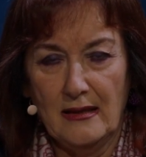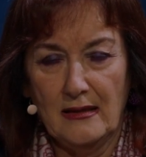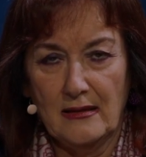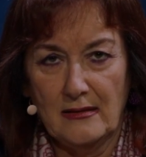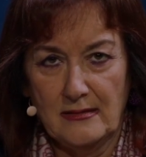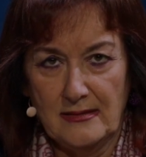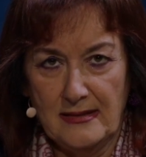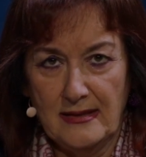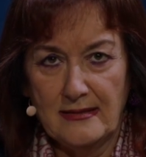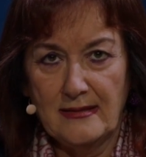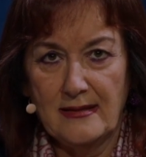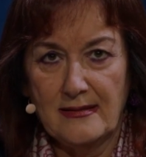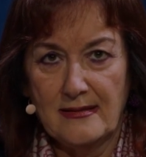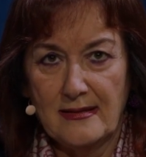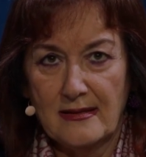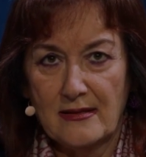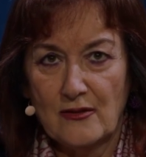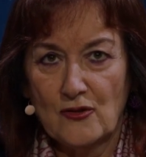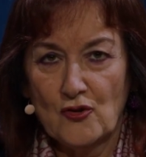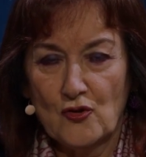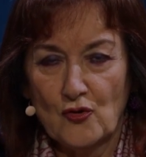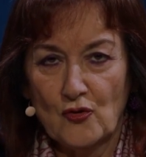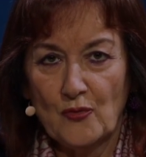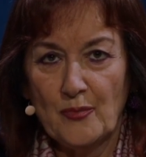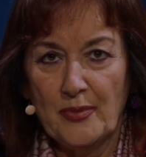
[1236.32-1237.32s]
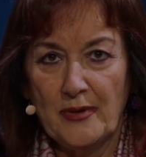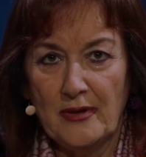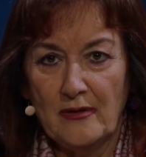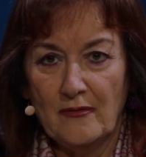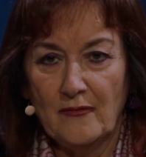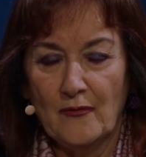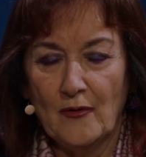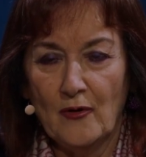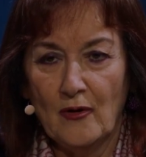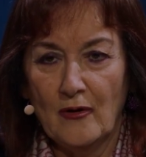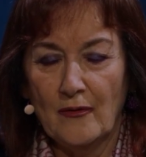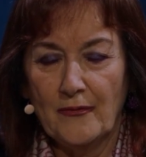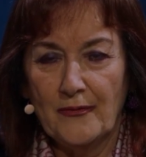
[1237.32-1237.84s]
citizens should be
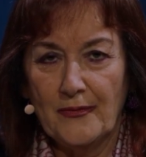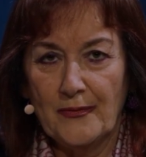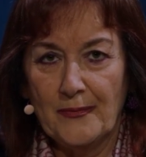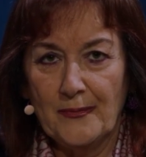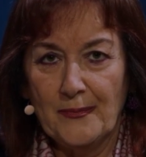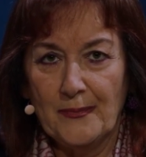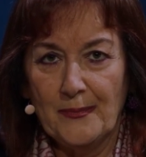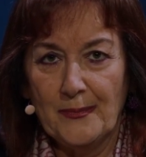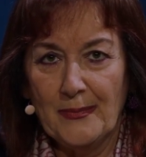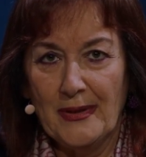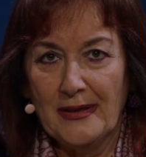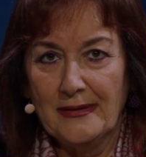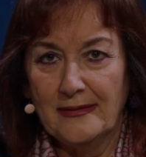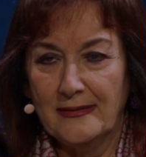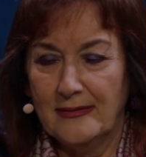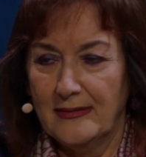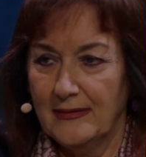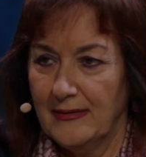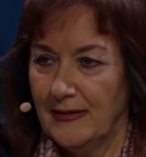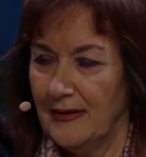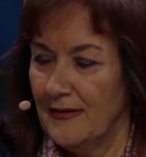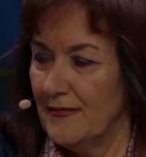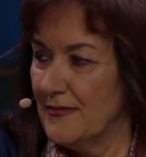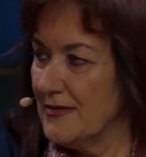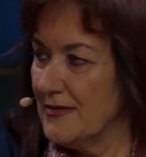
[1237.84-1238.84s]
involved. But if